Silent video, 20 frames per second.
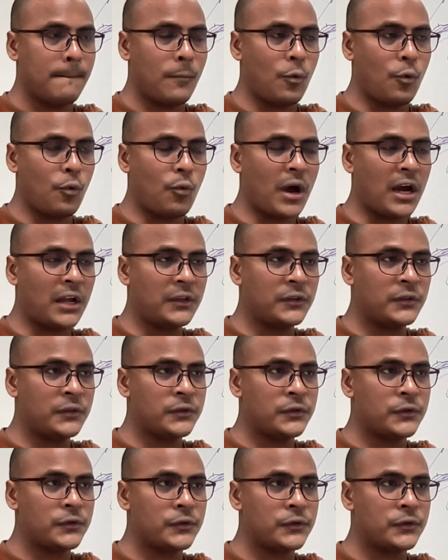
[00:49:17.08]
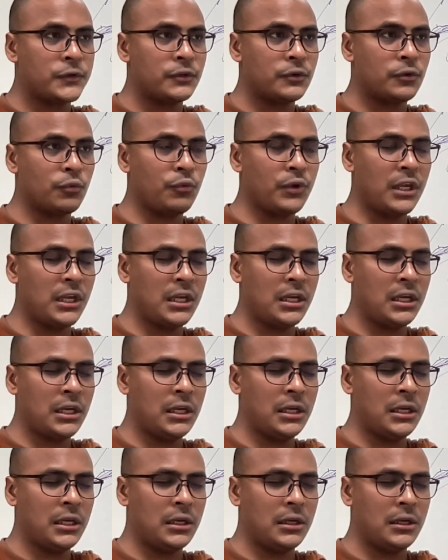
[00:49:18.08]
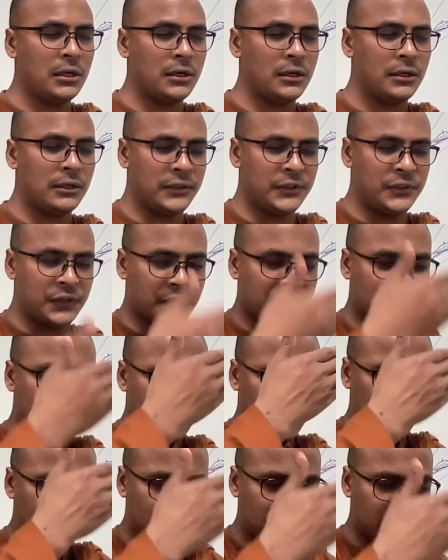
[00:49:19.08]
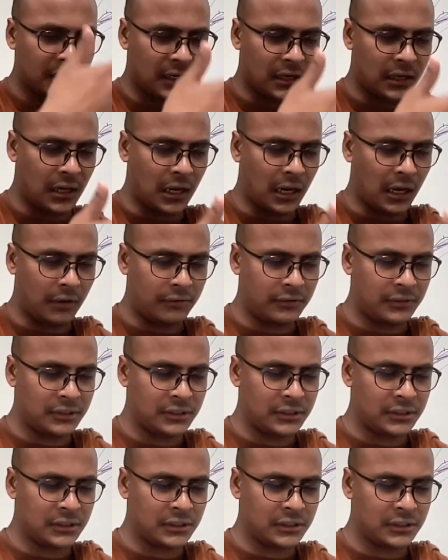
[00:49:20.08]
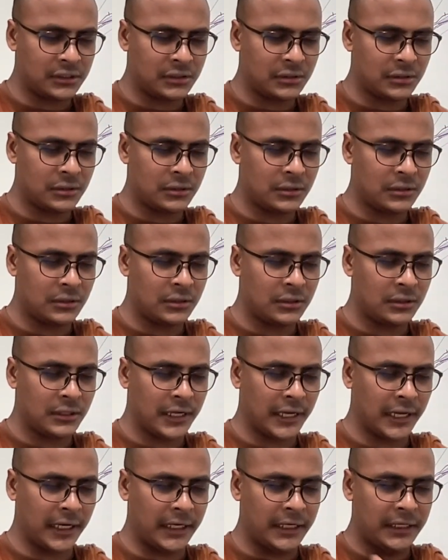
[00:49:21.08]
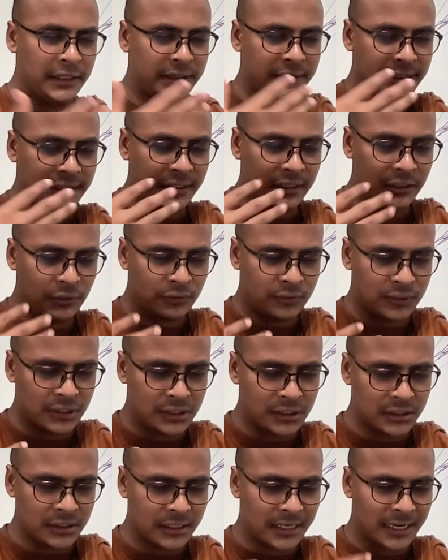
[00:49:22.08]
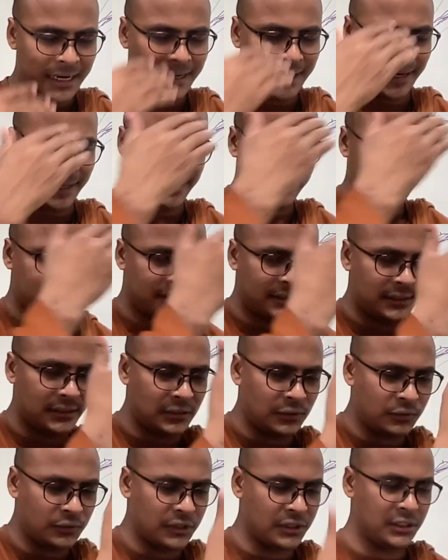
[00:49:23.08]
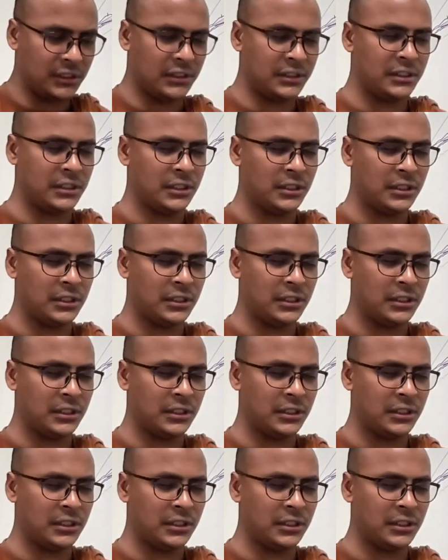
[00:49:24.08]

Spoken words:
once we disconnect our internal world and external world,